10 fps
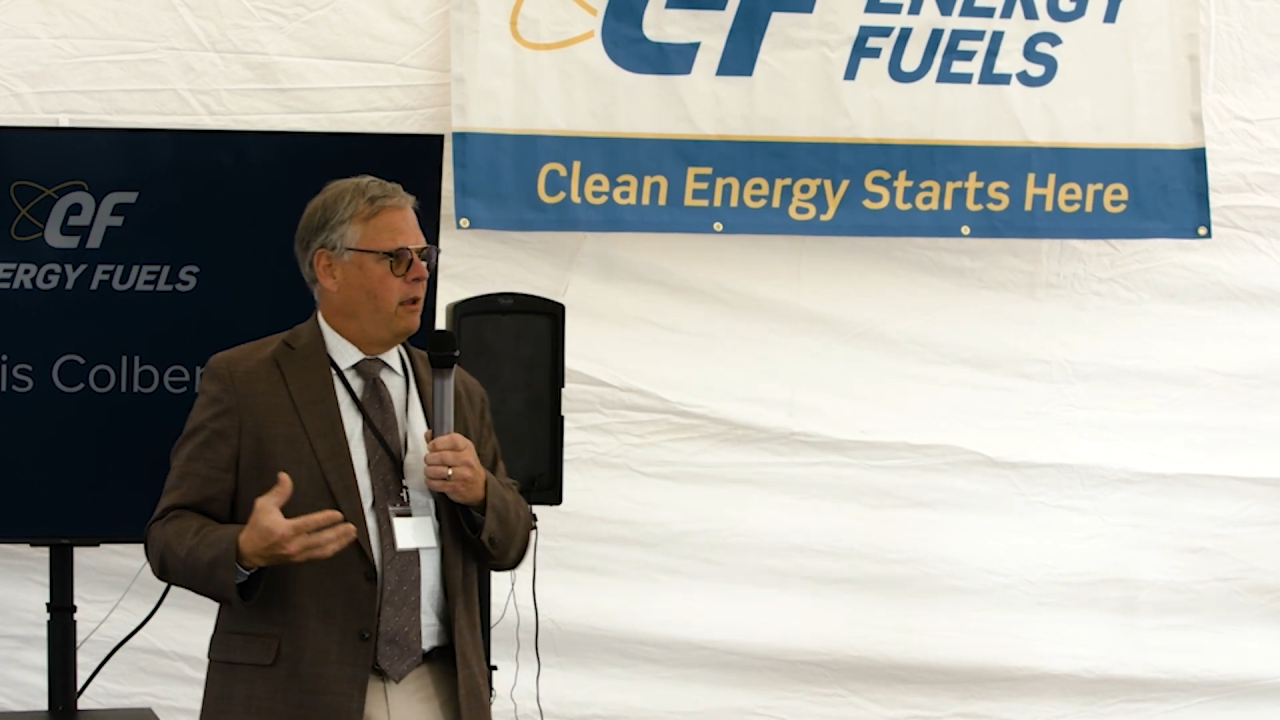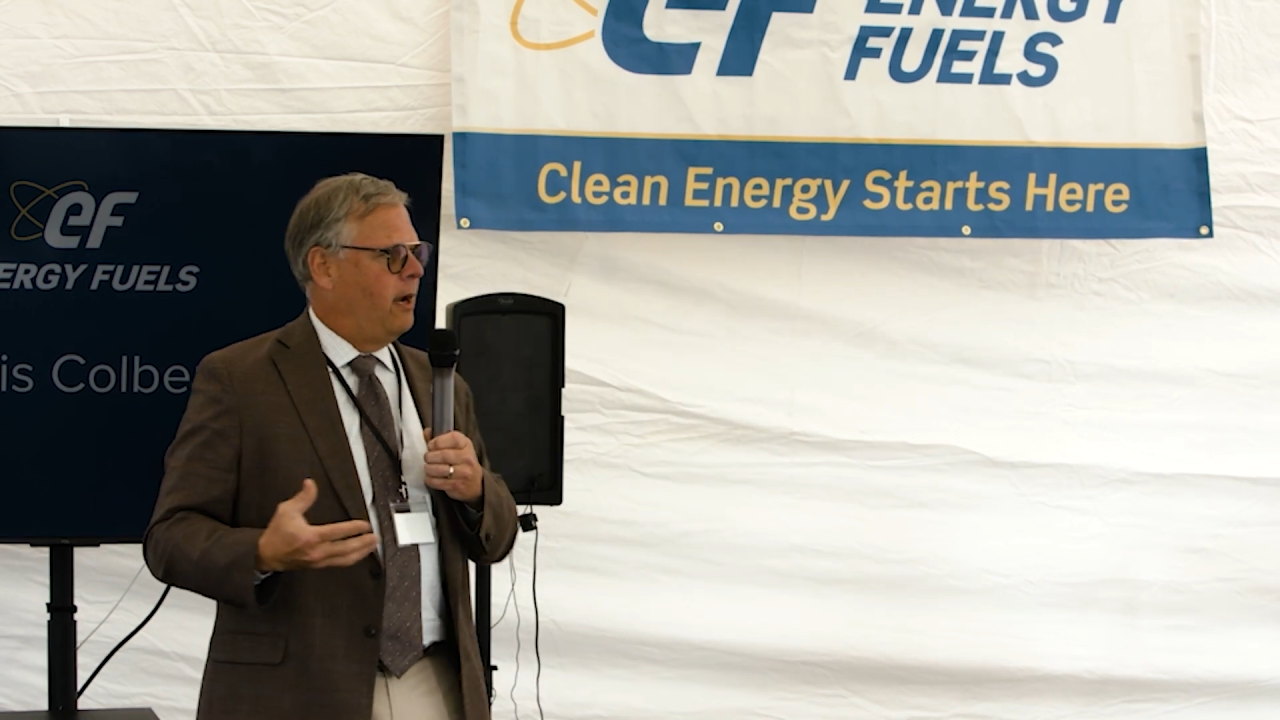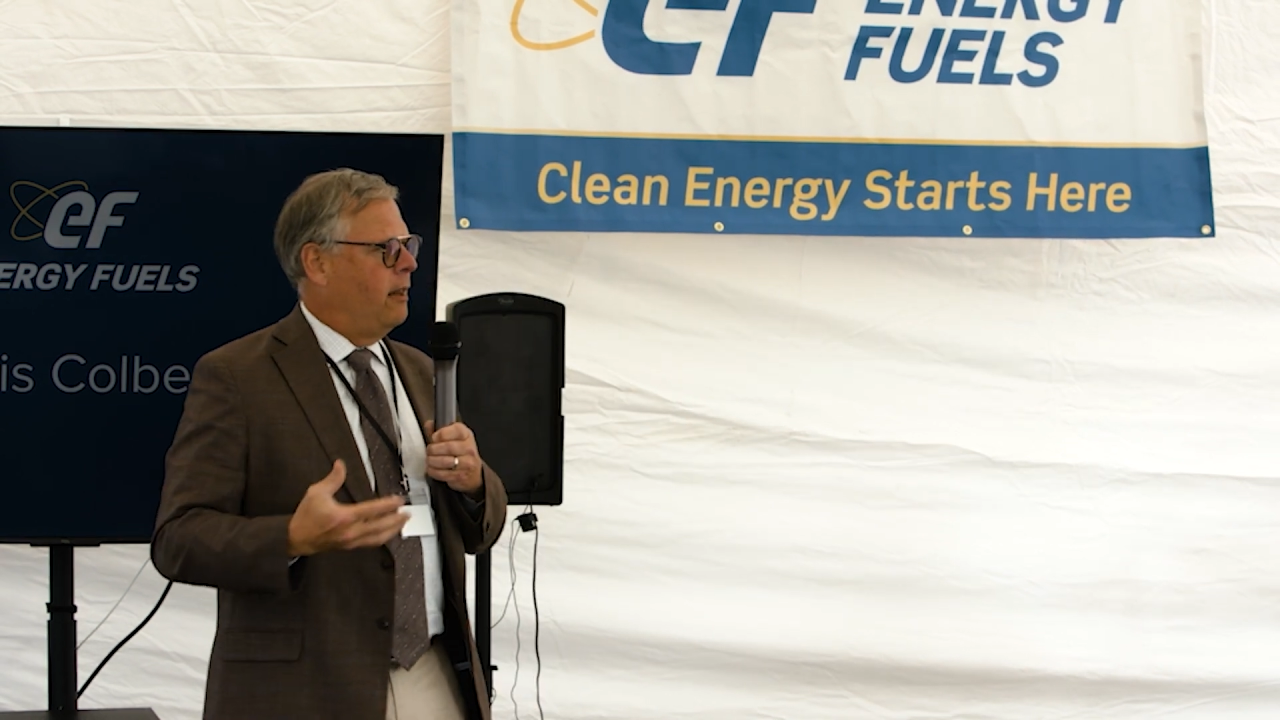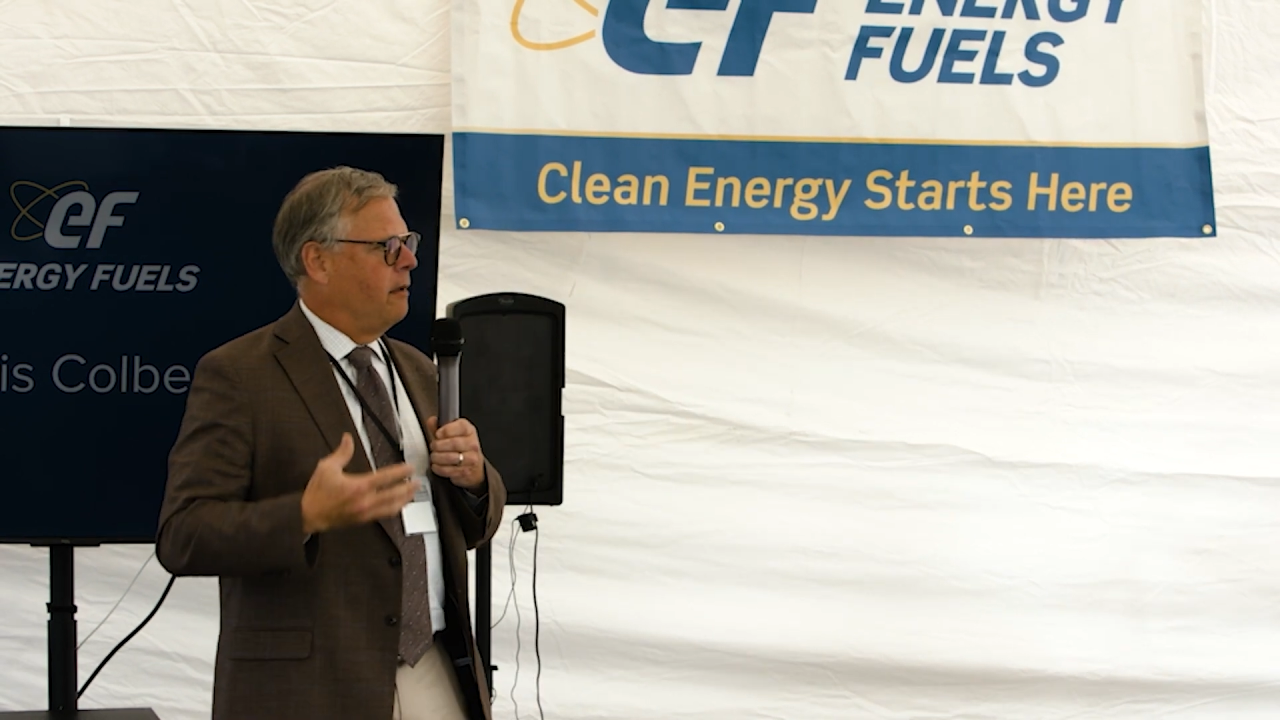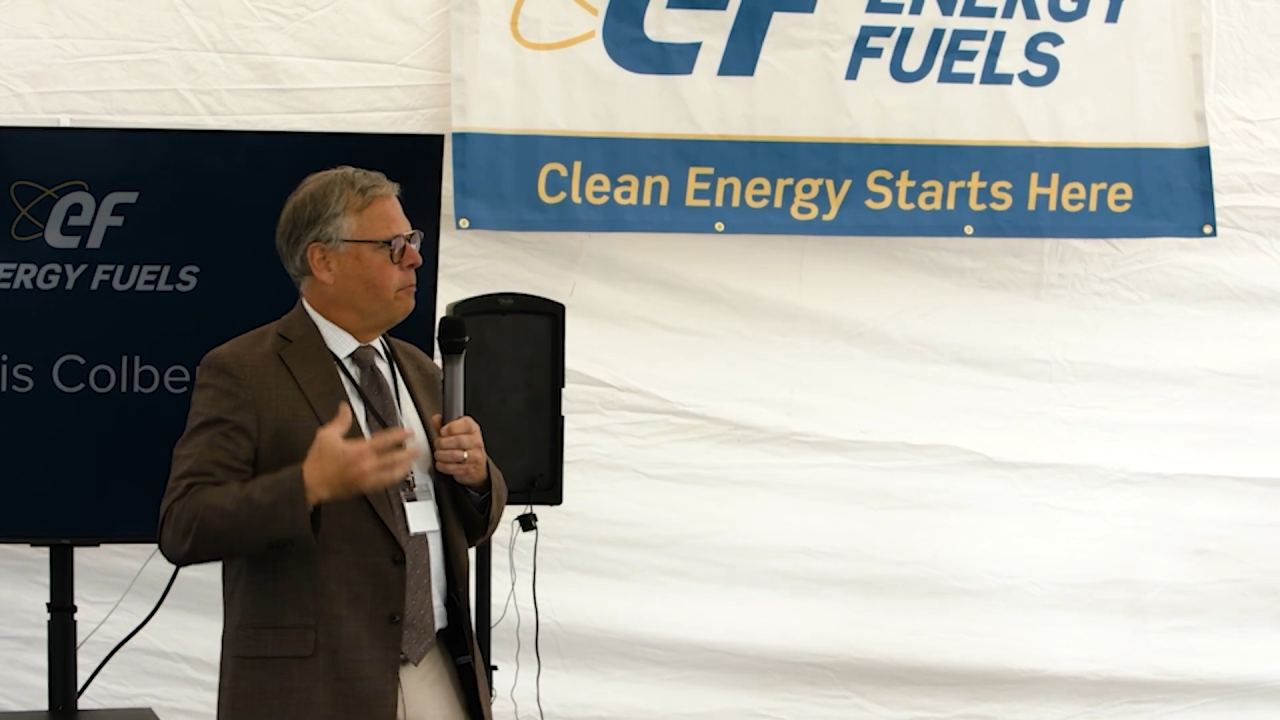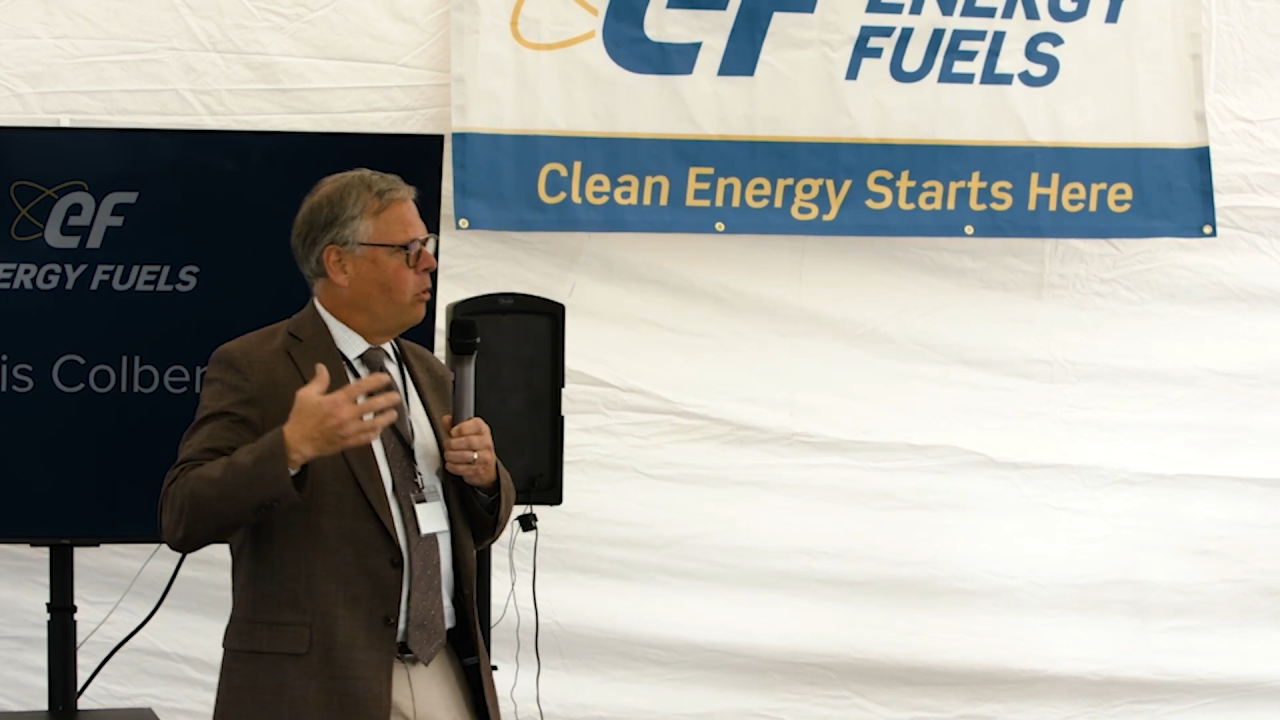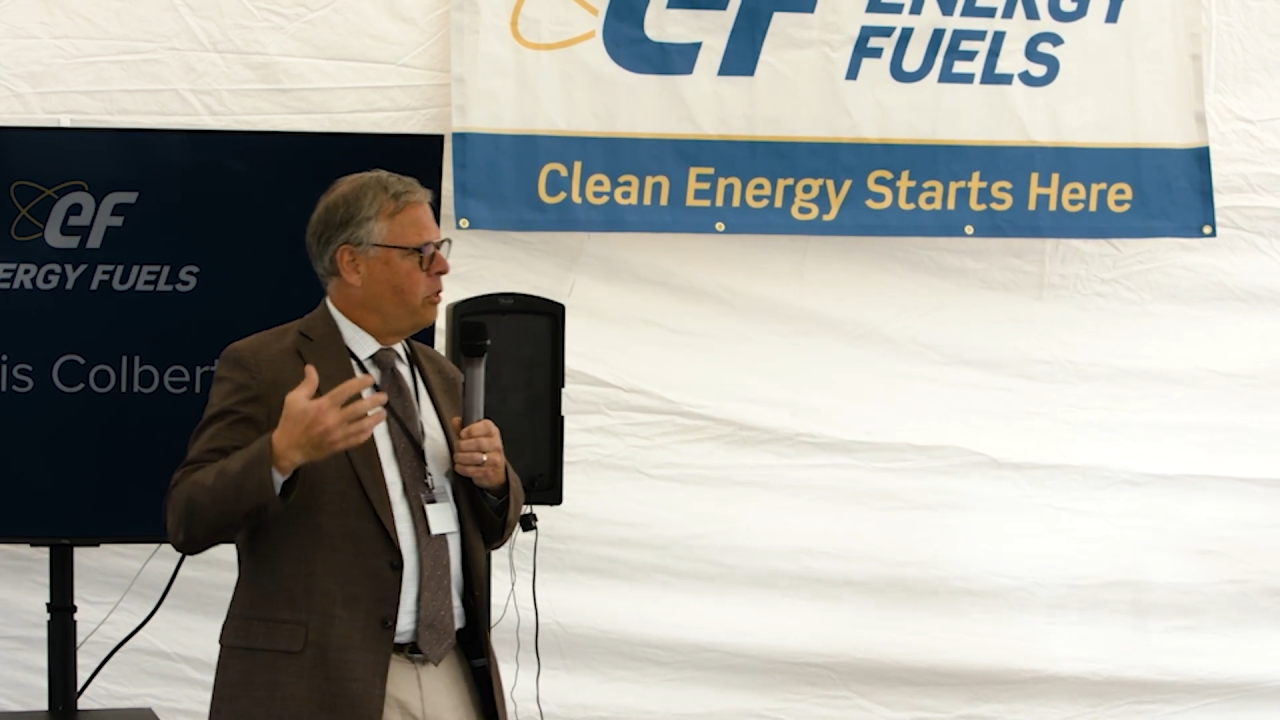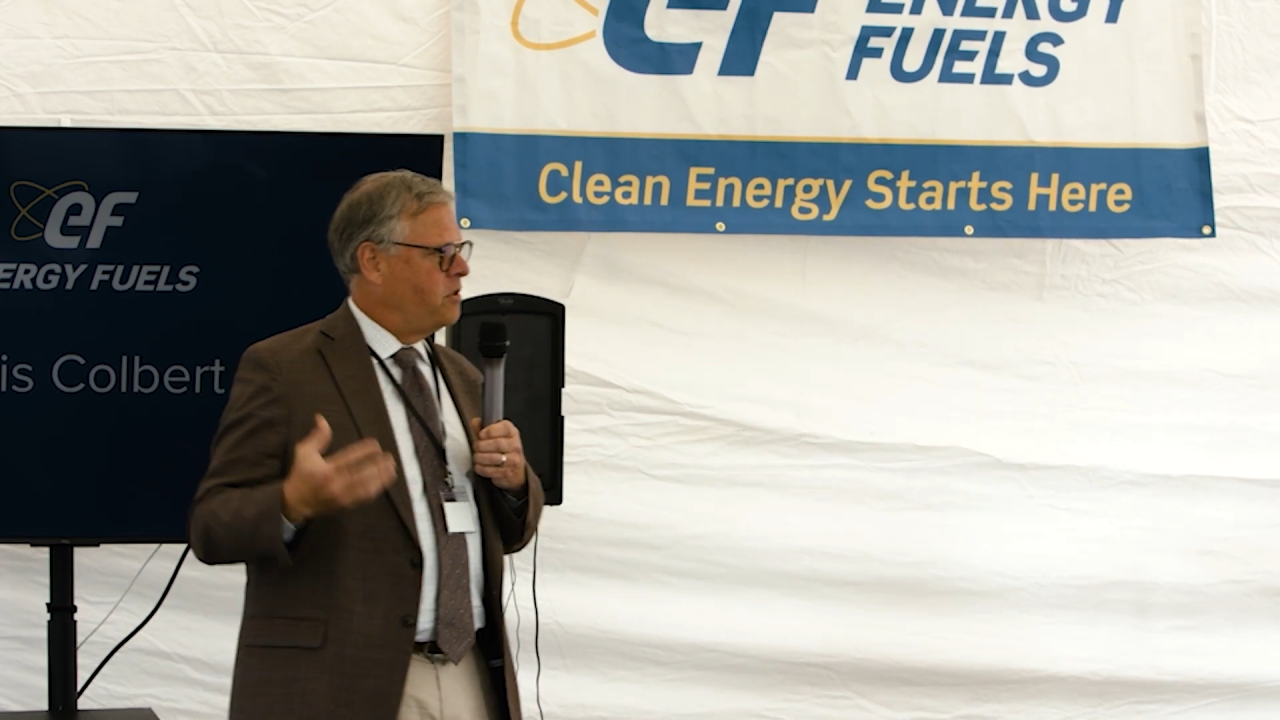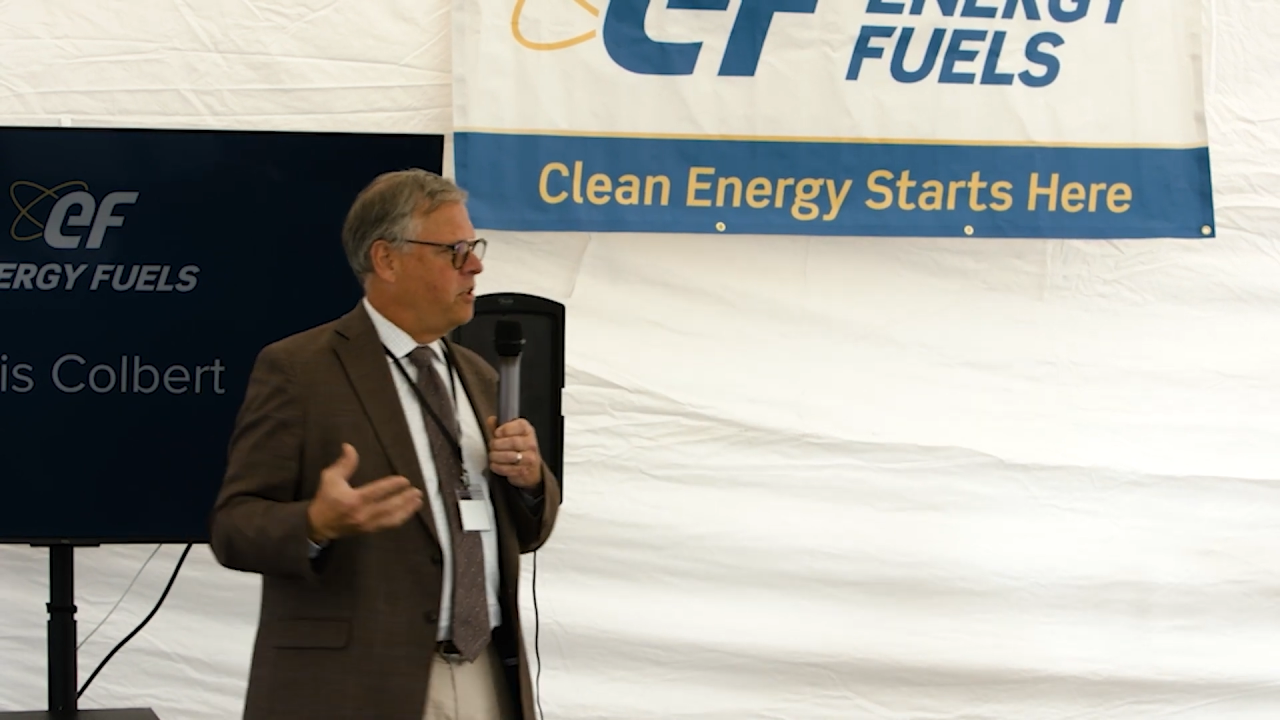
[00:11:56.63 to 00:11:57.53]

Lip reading: And in the both